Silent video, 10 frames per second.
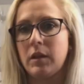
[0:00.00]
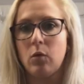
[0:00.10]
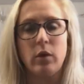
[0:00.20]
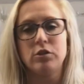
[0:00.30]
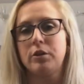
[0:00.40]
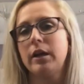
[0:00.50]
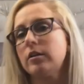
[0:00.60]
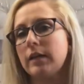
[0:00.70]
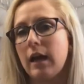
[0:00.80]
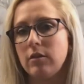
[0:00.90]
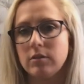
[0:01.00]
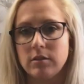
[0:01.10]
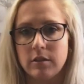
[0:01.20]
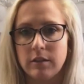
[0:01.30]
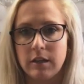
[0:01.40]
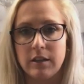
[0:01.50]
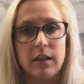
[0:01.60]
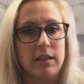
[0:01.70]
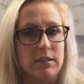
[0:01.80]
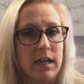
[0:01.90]
weighs your hair down, does anything like that.
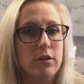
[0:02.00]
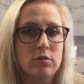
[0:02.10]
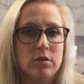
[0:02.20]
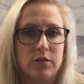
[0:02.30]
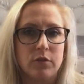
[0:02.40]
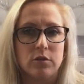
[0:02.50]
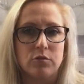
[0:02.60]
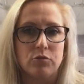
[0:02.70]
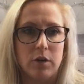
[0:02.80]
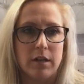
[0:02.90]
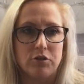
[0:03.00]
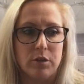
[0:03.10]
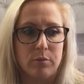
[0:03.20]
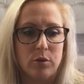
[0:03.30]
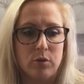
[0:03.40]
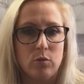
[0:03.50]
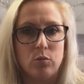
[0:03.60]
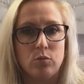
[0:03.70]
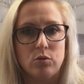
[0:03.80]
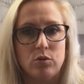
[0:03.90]
Like I said, I use a different dry shampoo
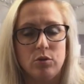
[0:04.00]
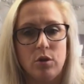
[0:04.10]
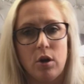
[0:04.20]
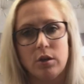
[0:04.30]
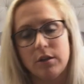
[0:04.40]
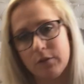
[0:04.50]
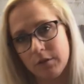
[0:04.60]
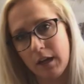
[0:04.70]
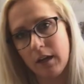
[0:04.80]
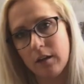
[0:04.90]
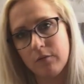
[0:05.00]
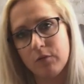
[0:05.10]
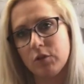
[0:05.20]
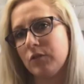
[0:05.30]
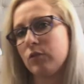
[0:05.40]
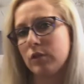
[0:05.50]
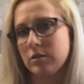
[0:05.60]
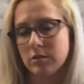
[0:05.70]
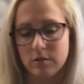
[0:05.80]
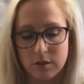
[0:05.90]
on a different day for different
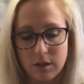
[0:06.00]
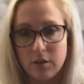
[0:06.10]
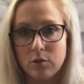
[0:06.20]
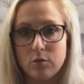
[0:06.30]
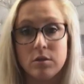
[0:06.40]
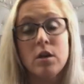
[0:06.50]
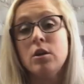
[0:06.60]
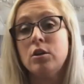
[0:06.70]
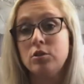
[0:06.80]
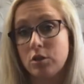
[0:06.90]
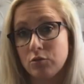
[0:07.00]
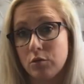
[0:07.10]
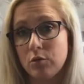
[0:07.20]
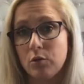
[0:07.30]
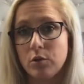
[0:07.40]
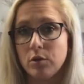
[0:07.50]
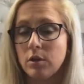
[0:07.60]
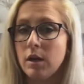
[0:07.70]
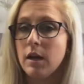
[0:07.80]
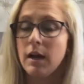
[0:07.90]
reasons. This I use to control the
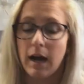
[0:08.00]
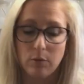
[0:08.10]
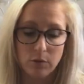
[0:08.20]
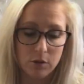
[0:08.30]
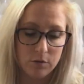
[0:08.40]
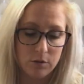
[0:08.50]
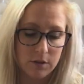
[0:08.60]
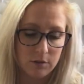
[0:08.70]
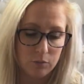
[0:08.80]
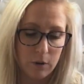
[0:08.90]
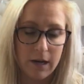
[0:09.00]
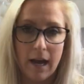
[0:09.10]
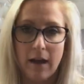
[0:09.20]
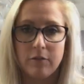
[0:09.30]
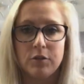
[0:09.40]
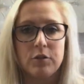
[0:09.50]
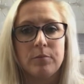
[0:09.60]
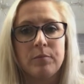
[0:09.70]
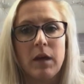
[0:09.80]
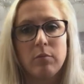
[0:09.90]
oil. I will use this right
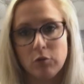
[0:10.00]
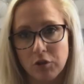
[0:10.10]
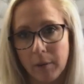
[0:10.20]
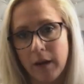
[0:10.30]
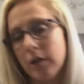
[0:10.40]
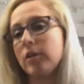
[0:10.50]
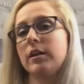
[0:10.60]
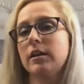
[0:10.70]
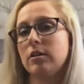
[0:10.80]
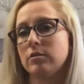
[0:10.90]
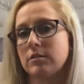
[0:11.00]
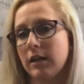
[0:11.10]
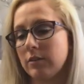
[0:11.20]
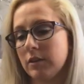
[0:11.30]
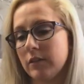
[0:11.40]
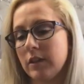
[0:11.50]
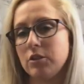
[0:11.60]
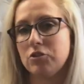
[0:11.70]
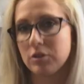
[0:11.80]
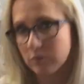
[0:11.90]
after I blow dry my hair and get it all styled and
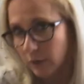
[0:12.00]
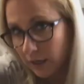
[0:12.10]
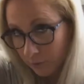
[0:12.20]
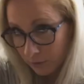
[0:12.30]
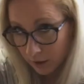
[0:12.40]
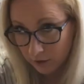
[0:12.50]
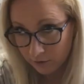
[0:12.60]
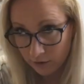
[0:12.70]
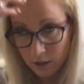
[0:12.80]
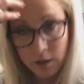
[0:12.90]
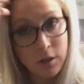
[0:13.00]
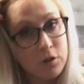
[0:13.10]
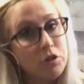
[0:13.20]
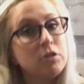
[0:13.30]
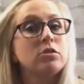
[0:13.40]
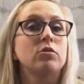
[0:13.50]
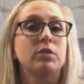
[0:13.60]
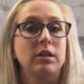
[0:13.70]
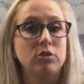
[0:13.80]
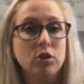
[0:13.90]
everything, just right up in here, just so
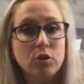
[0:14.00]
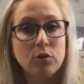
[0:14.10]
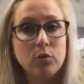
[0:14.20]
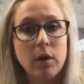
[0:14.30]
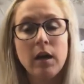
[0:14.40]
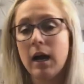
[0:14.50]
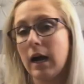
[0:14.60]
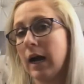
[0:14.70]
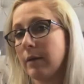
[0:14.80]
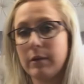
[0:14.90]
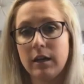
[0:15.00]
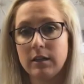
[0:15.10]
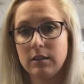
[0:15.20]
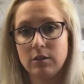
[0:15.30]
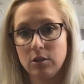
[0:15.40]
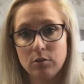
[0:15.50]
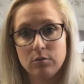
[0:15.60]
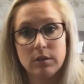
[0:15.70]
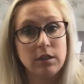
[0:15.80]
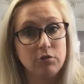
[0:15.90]
day two, I may not need to
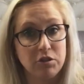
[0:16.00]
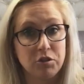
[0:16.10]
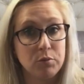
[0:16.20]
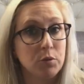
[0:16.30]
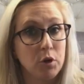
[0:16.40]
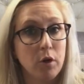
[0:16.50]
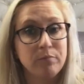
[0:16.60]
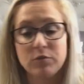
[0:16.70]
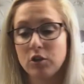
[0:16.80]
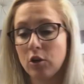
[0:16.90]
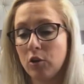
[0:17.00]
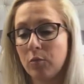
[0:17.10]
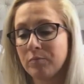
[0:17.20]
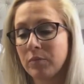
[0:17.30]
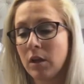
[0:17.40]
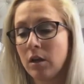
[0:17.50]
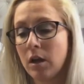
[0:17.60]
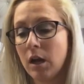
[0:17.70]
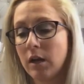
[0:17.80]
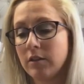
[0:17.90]
use any dry shampoo at all. So
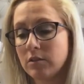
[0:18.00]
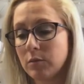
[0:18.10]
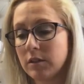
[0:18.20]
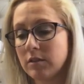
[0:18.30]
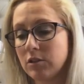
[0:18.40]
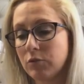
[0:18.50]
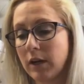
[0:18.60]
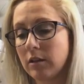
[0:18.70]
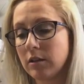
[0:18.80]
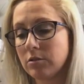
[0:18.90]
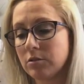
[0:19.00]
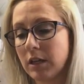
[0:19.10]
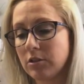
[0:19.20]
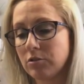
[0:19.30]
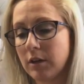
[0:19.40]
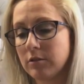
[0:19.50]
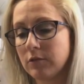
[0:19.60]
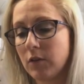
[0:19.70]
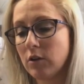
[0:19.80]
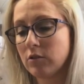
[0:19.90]
this one is the Dry Cleanser Texturizer
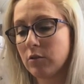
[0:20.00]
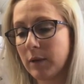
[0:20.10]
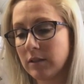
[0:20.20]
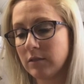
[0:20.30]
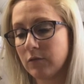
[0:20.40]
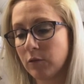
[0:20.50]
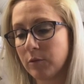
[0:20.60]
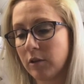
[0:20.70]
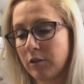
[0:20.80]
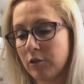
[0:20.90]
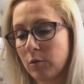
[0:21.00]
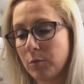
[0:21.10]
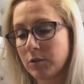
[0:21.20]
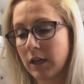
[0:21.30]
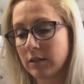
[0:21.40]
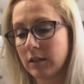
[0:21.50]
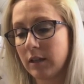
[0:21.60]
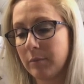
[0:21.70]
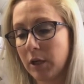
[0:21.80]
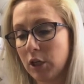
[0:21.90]
Volumizing Formula, Thermal Protectant,
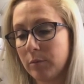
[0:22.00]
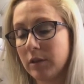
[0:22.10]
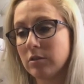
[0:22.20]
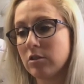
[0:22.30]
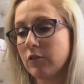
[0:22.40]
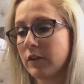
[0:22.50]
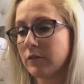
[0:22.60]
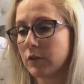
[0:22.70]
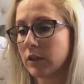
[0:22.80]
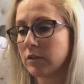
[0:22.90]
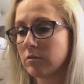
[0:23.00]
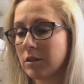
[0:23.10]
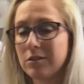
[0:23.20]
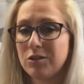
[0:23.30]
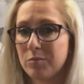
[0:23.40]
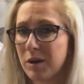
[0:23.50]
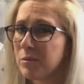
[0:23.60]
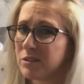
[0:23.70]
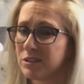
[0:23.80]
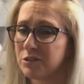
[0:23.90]
Paraben, and Sulfate Free. So technically you can
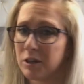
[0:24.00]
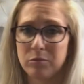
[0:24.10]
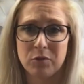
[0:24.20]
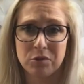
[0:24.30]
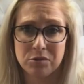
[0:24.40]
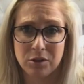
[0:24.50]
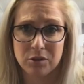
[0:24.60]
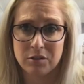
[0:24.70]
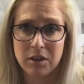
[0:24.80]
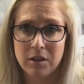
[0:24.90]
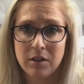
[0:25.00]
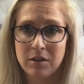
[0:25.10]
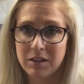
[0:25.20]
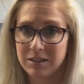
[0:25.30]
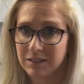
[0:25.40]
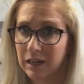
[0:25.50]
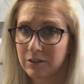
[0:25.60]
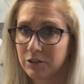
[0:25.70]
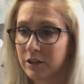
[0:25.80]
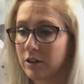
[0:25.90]
probably put this in your hair before you start like
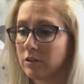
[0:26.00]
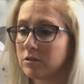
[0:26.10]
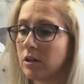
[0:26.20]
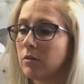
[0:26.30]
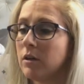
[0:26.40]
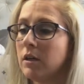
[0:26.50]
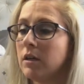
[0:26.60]
styling your hair also.